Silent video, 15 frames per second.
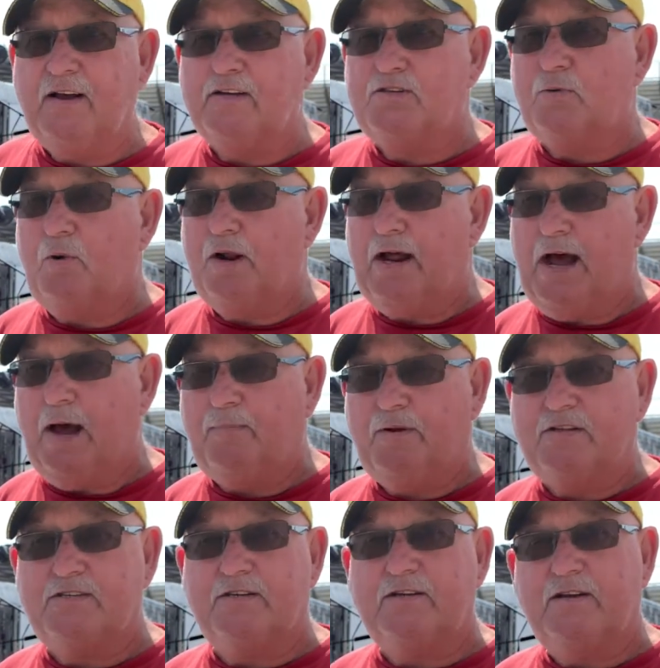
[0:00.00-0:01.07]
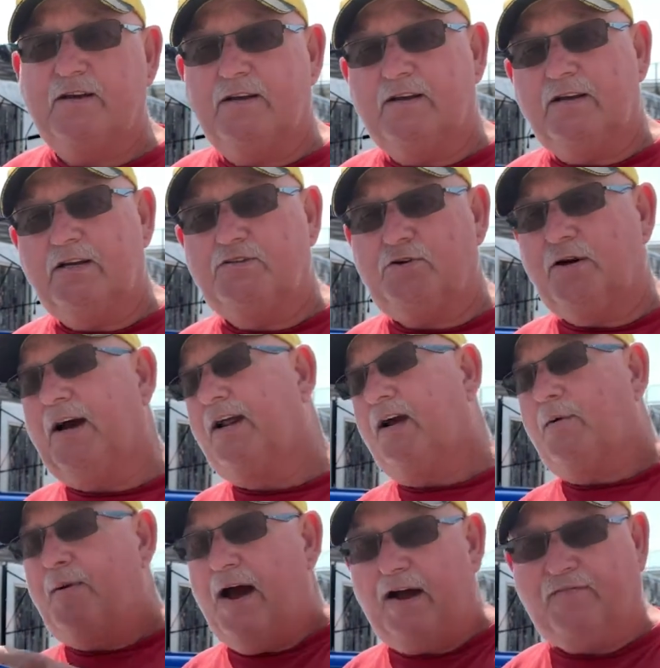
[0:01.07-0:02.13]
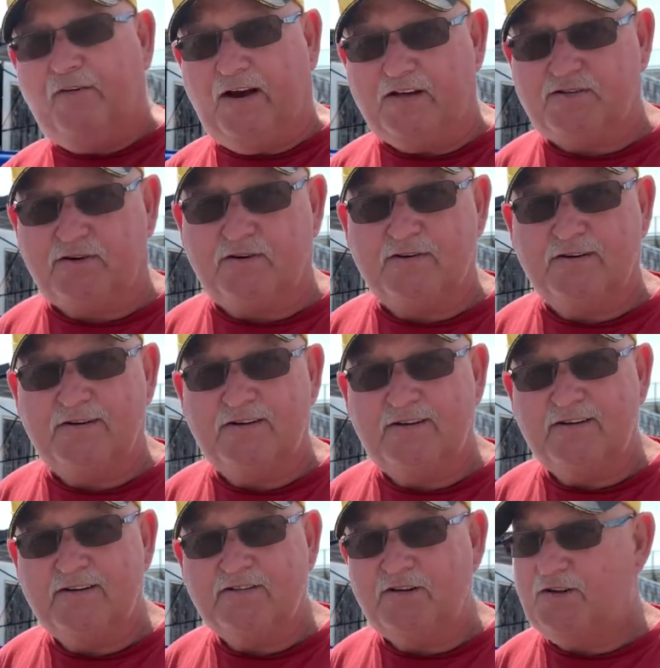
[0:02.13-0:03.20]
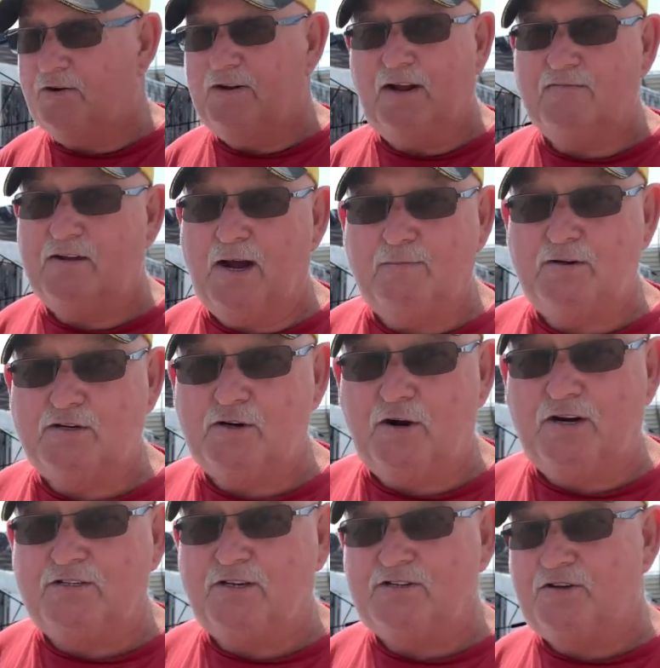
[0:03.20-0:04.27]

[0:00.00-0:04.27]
So what happens is you got to go back faster, so you don't have time to charge it.